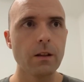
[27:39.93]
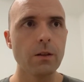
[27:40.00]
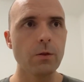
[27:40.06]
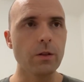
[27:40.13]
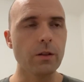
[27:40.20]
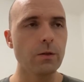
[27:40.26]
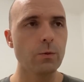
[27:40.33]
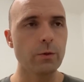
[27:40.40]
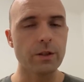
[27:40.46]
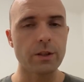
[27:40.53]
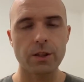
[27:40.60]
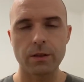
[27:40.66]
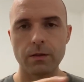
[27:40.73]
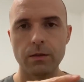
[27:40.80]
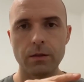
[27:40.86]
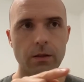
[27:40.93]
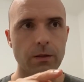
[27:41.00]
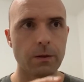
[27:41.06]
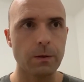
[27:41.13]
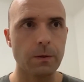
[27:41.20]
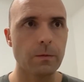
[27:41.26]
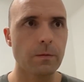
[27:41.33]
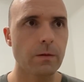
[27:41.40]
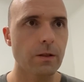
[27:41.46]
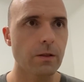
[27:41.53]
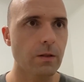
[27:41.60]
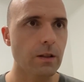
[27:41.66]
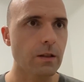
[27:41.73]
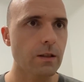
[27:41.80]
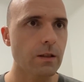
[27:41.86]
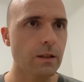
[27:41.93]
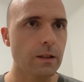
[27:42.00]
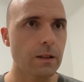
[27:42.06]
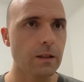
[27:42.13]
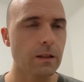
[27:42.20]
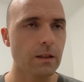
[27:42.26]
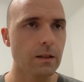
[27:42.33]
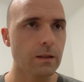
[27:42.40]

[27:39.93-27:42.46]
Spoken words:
which, as you can see,